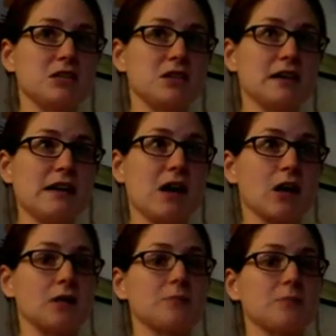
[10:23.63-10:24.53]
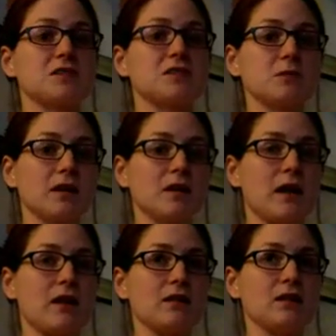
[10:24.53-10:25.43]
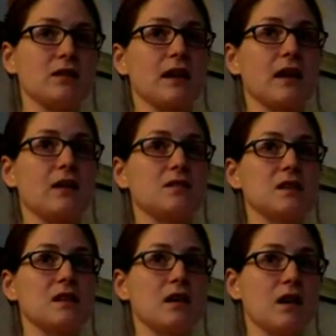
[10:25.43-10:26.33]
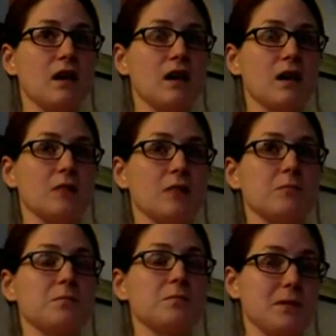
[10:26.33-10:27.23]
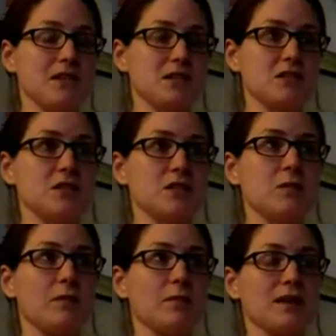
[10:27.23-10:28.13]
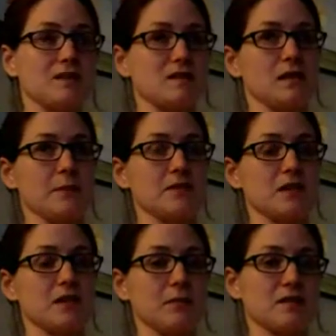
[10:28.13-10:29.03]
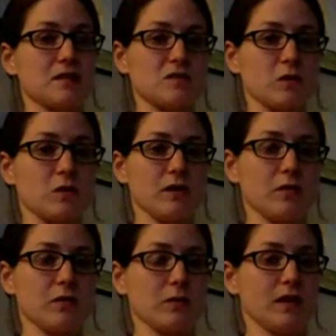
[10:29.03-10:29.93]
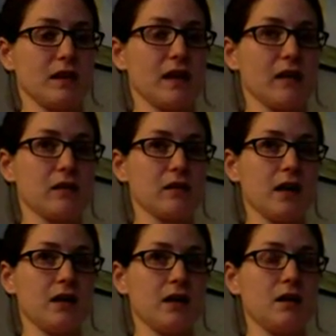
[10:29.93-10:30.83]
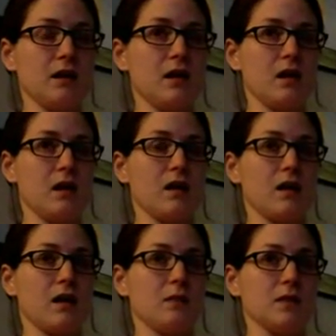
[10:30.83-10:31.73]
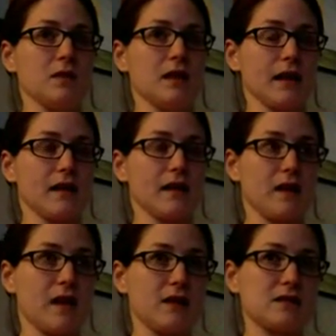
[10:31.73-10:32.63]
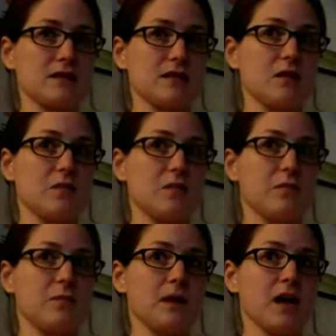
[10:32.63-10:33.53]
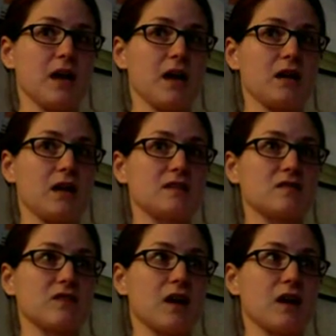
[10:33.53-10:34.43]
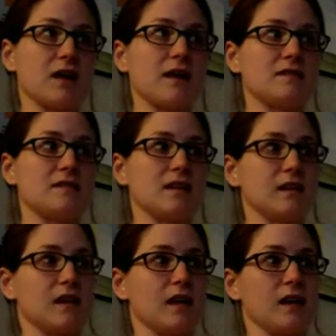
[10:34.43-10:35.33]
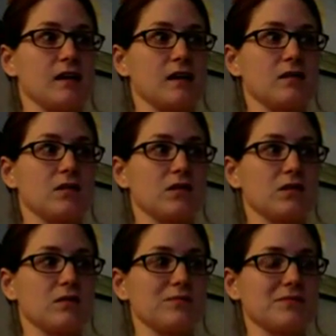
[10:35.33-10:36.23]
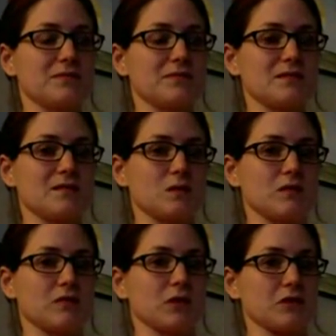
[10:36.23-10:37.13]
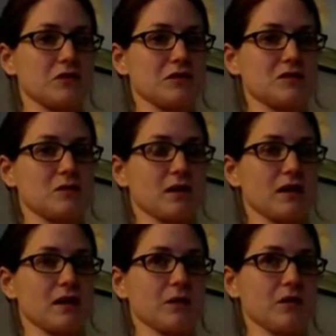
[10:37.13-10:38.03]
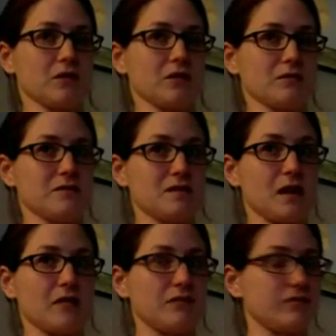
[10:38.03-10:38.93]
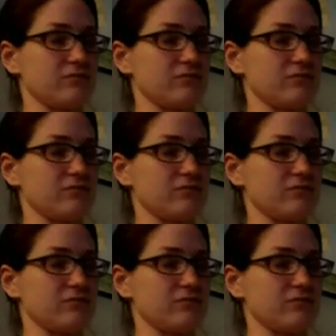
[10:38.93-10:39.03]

tree. Herbs do really well in the ground. The peaches do well because the limestone makes our soil really alkaline, and they like that. But as far as any like sort of grocery store kind of produce stuff,